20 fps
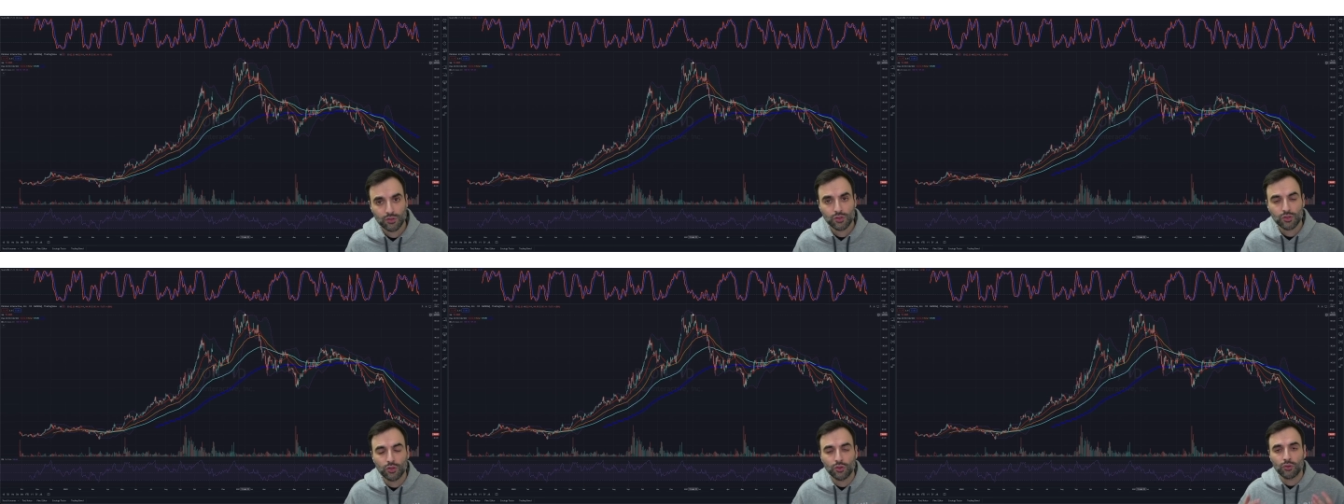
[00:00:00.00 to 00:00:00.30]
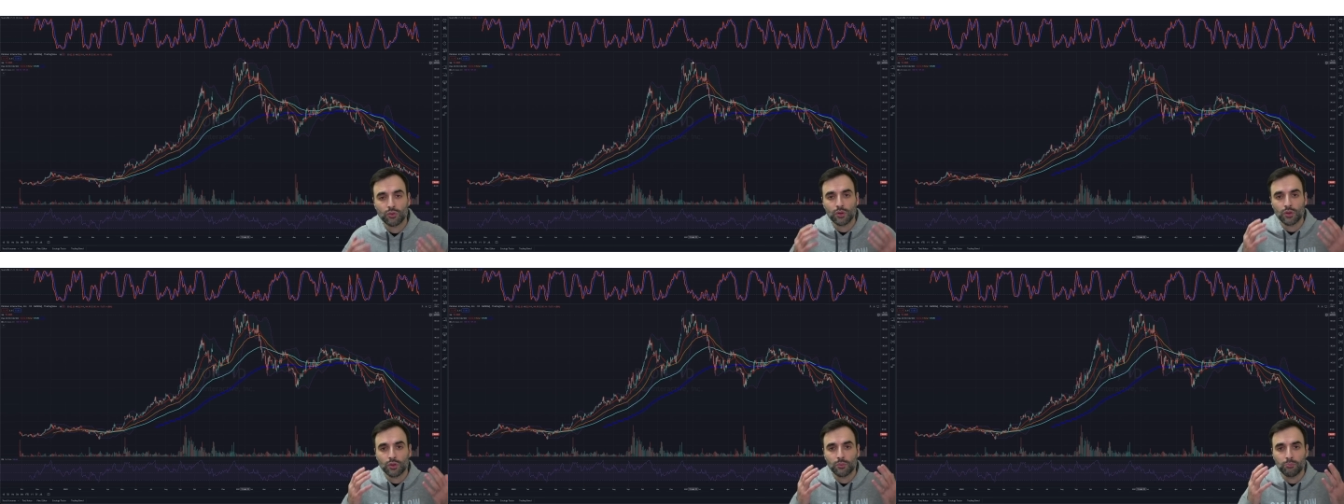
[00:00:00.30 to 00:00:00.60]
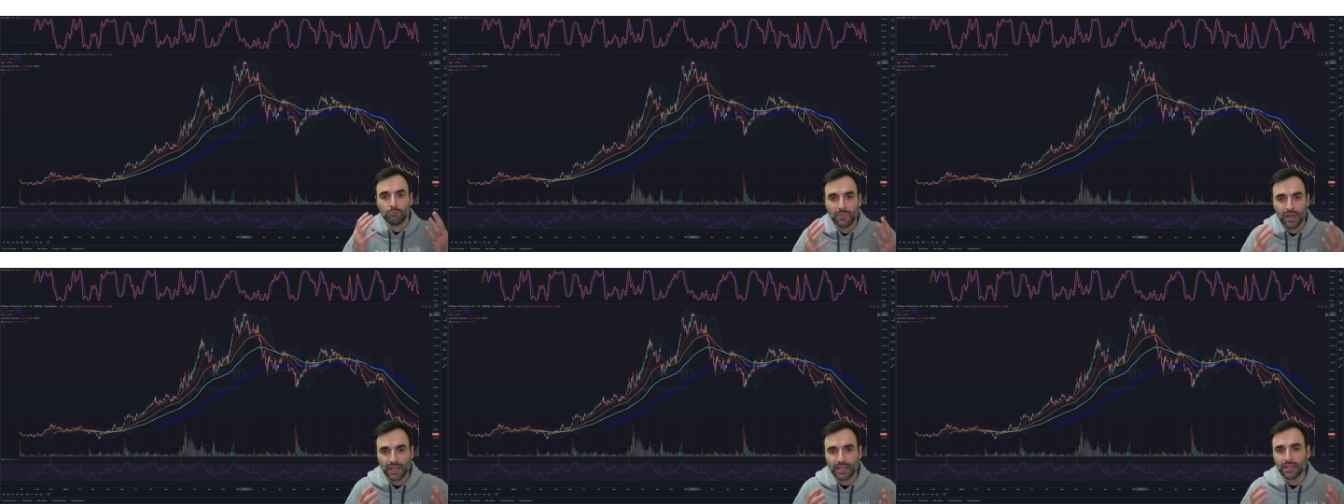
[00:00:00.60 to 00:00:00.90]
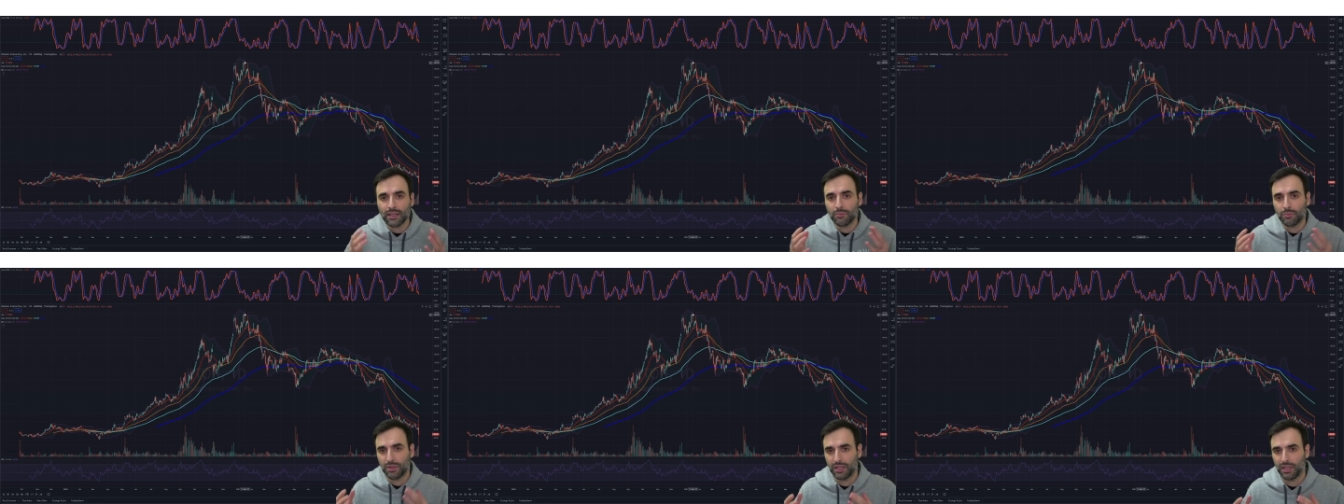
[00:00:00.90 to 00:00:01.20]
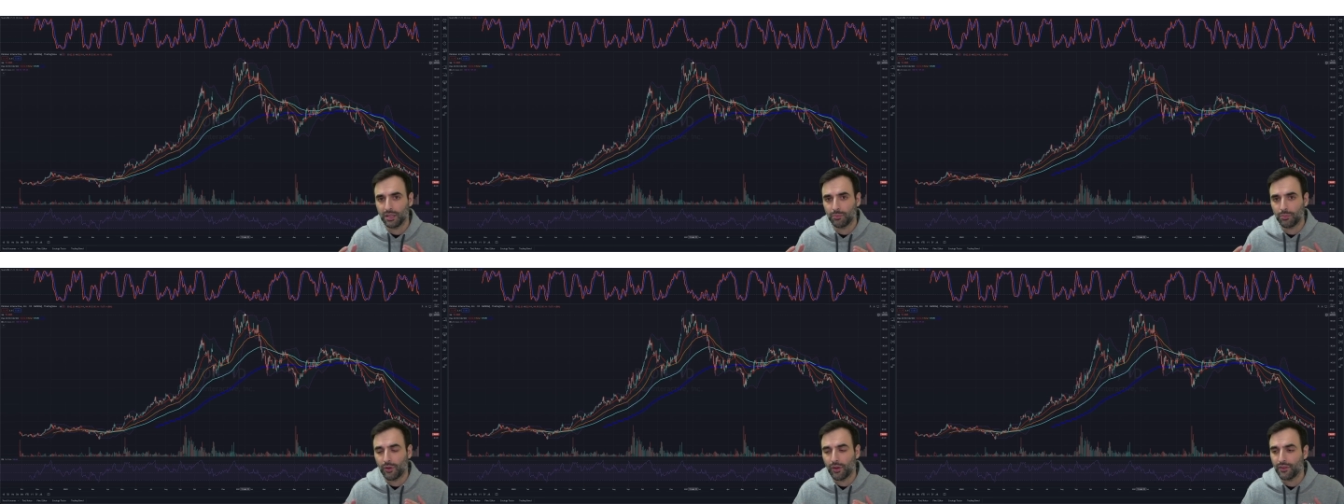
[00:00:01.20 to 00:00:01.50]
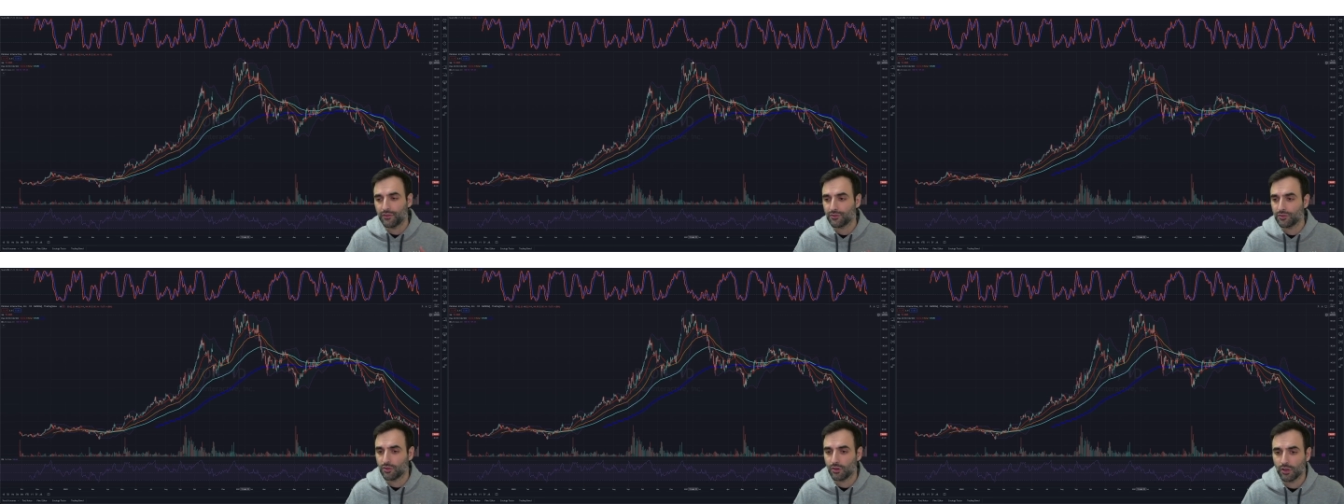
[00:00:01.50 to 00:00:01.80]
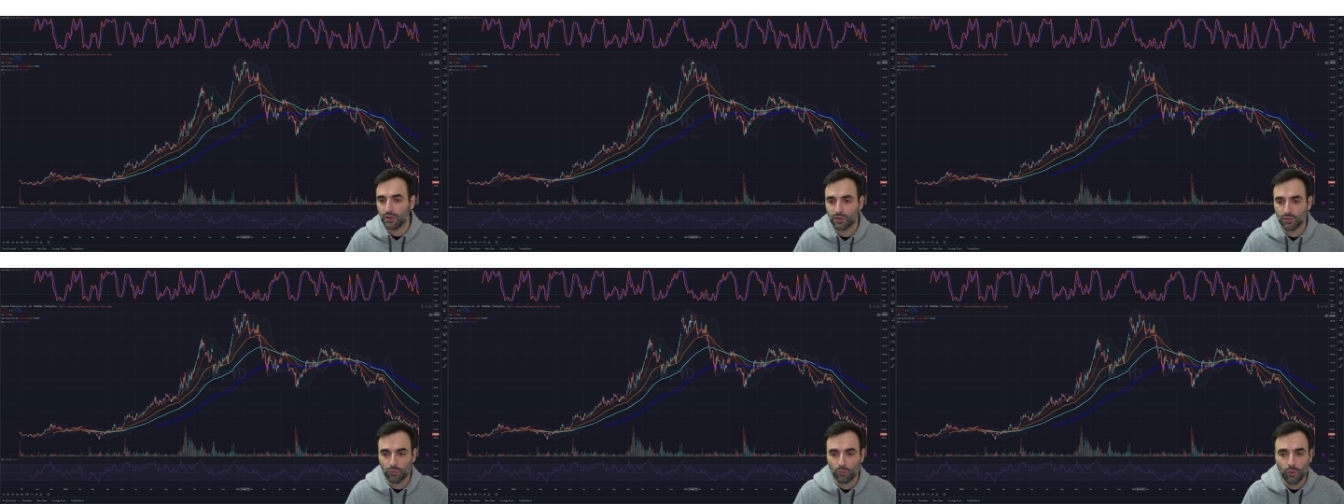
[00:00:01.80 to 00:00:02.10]
So many people have
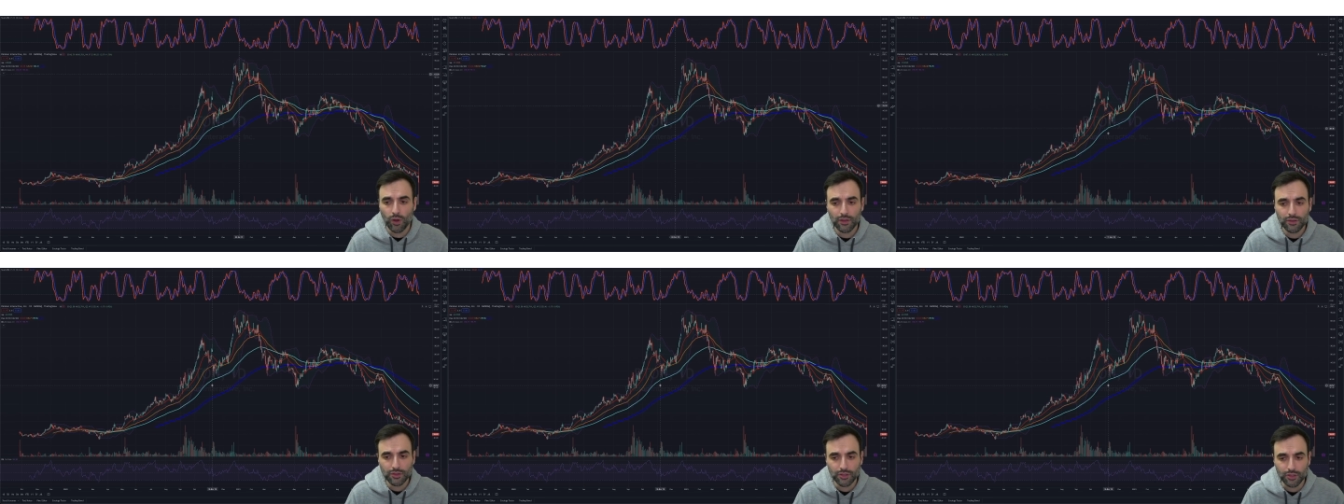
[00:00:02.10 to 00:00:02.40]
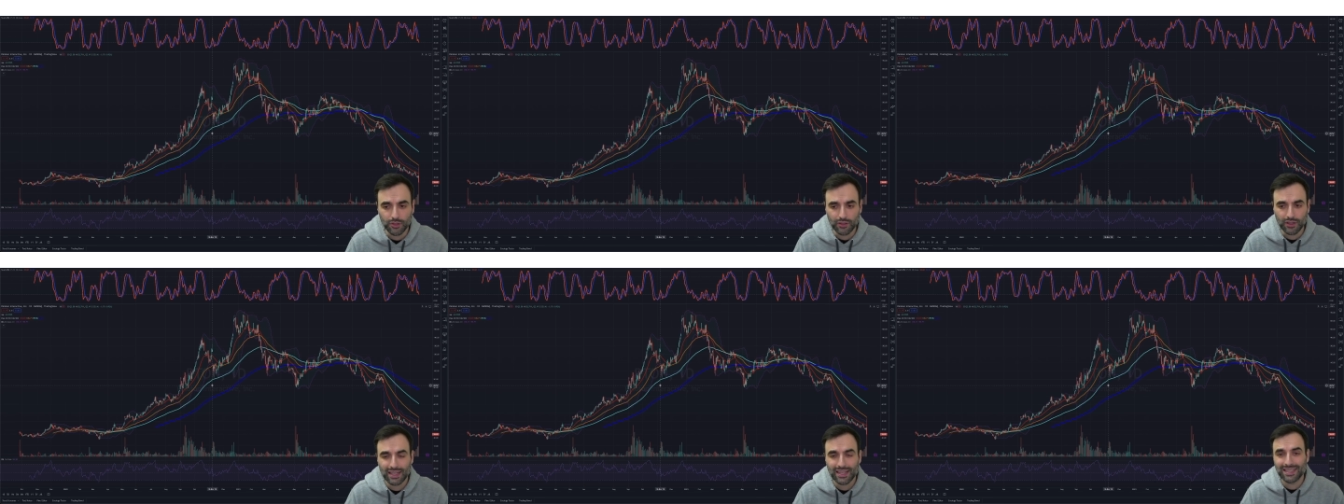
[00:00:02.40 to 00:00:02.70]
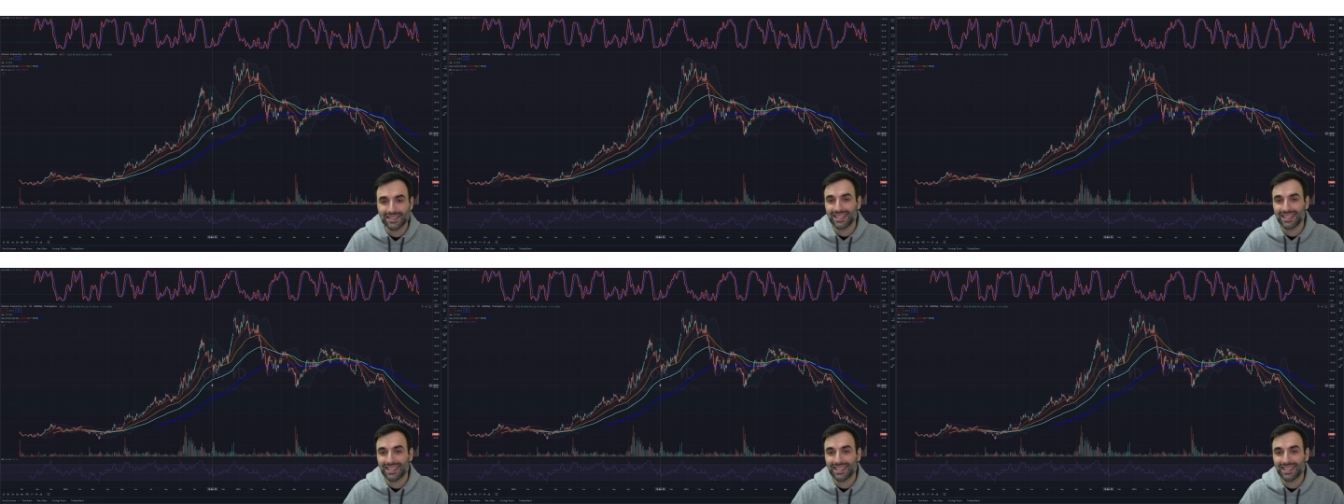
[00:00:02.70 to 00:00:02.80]
started to wonder